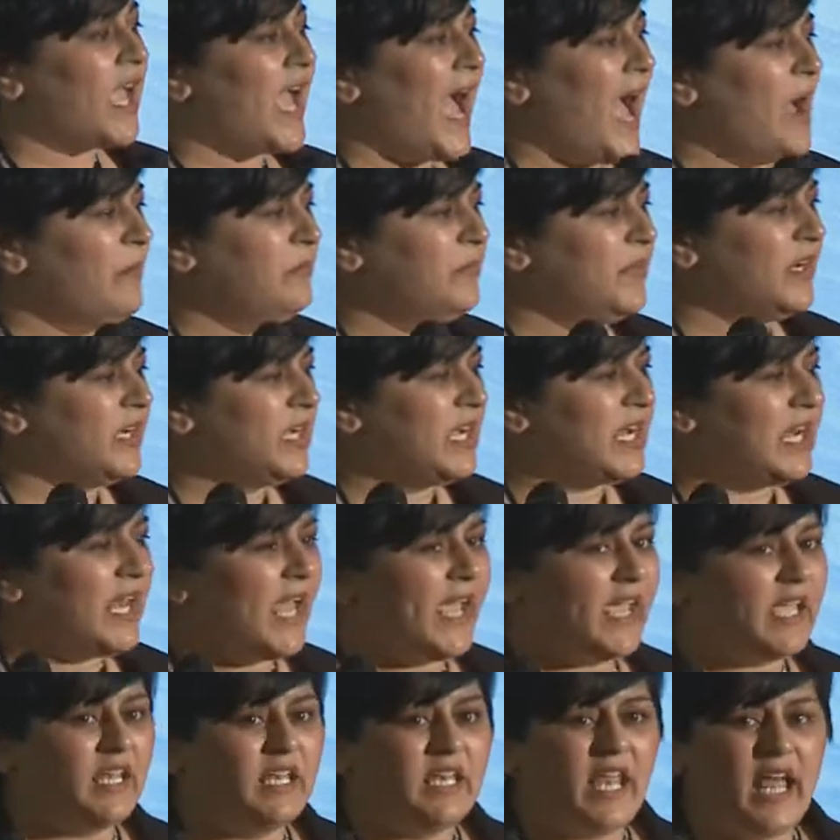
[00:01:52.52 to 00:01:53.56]
Cameron,
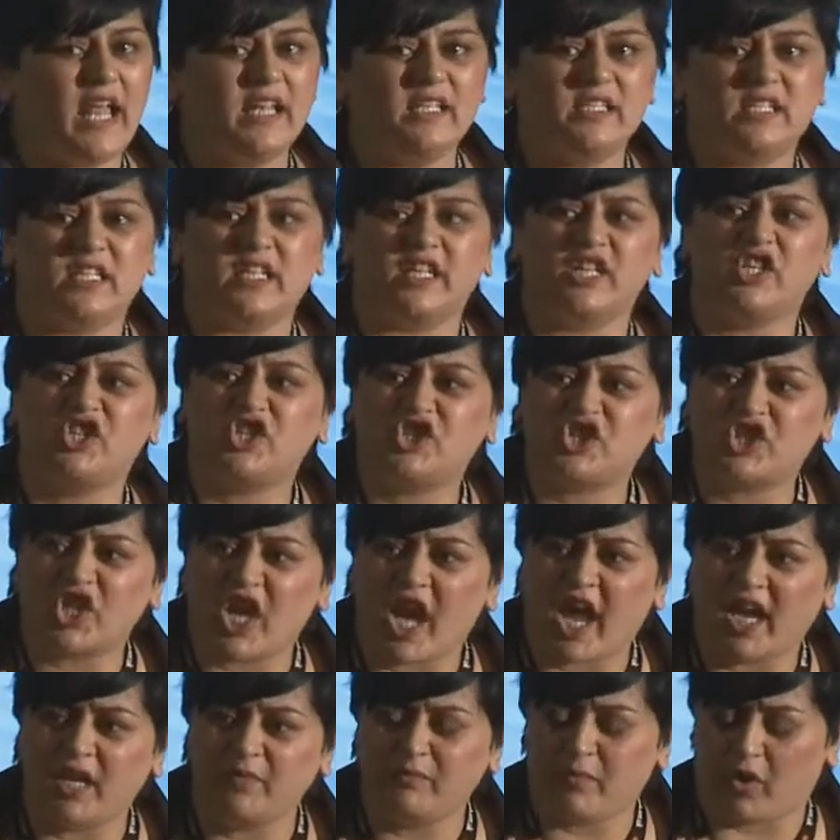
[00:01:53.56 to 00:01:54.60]
Clegg and Lansley,
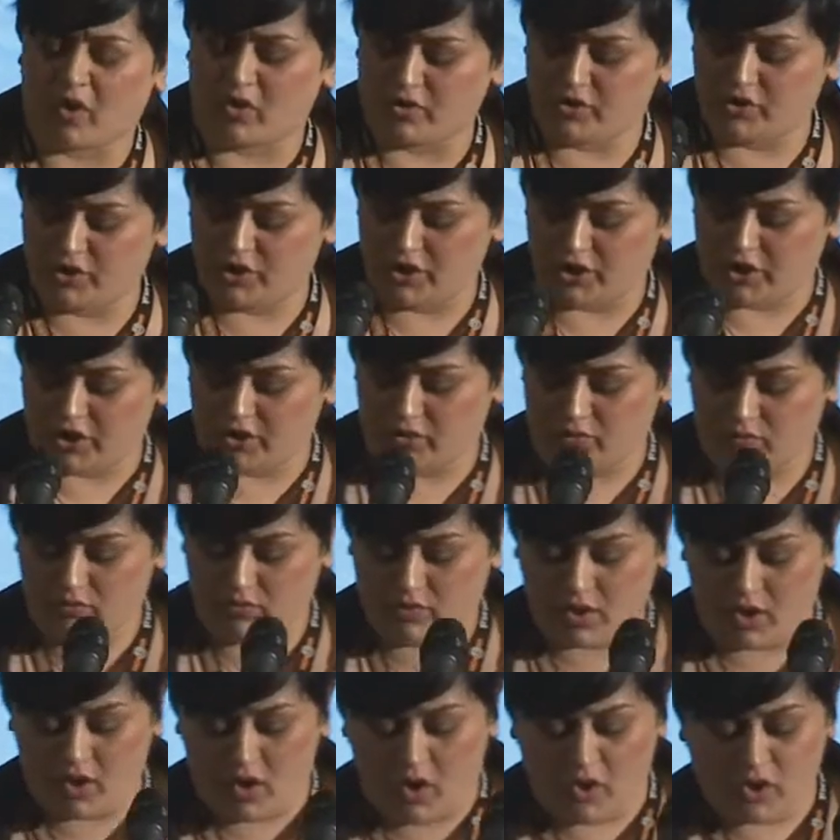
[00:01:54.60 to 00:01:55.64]
shame on
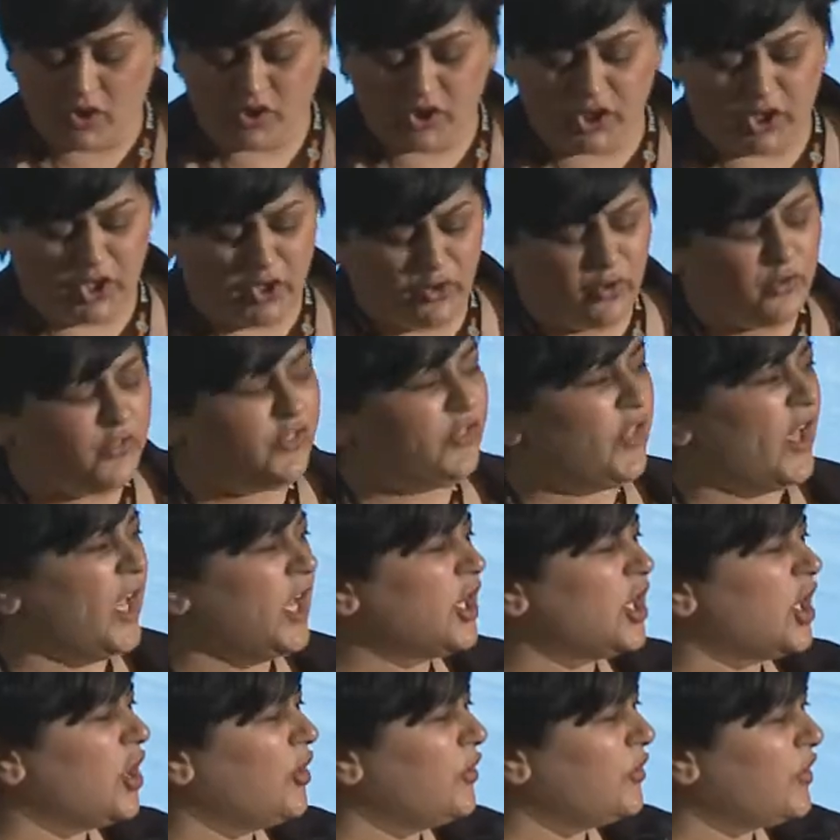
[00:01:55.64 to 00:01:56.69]
you. Do you
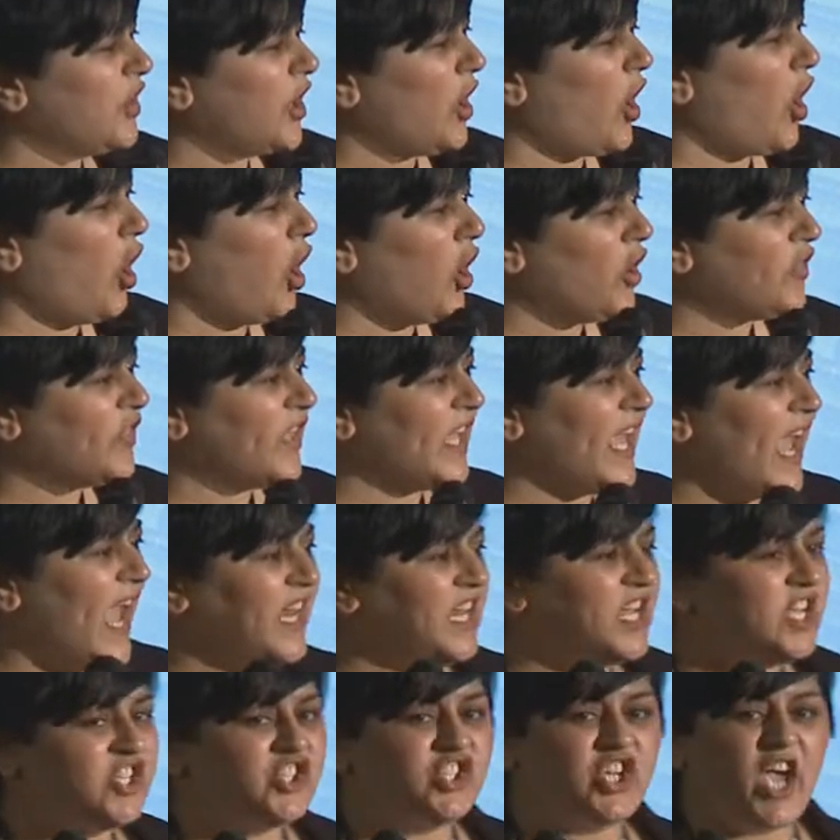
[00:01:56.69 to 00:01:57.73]
think you owe the
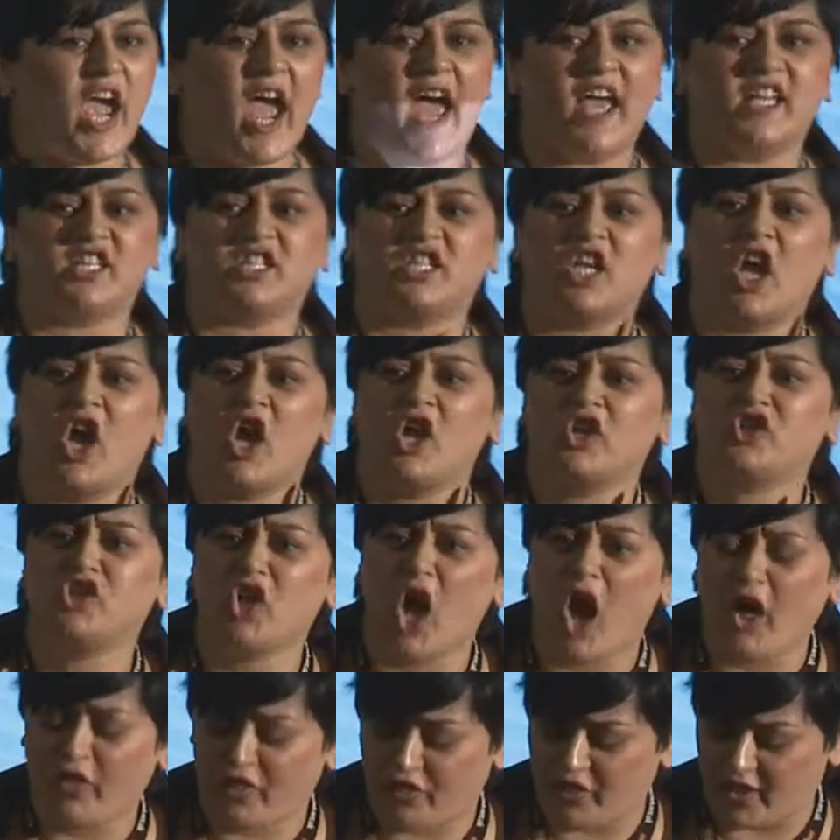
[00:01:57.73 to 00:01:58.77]
NHS
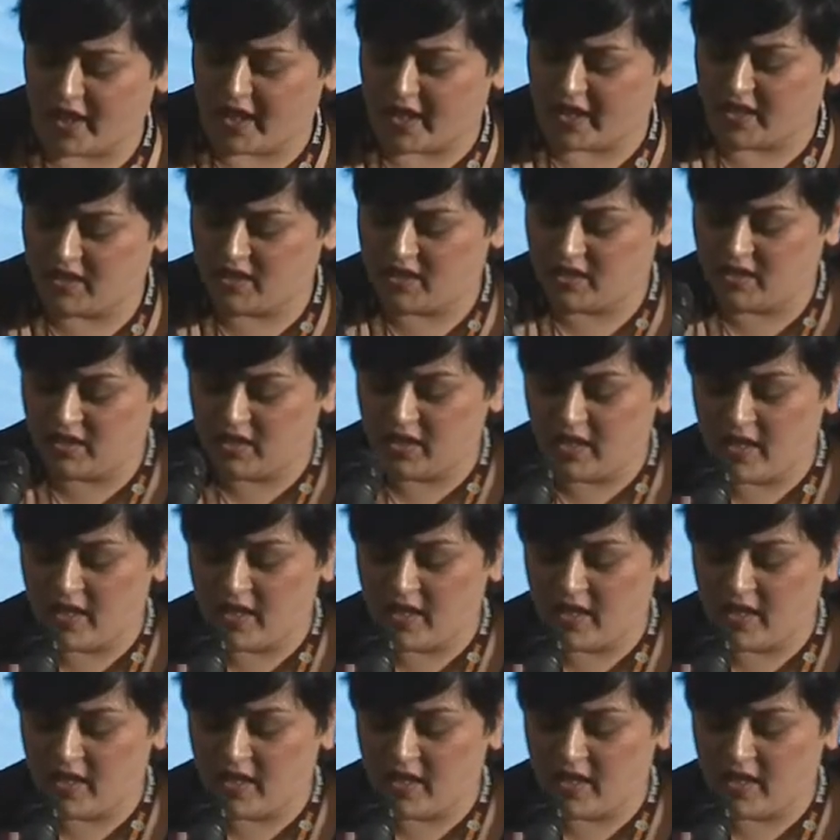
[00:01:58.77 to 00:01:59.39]
nothing?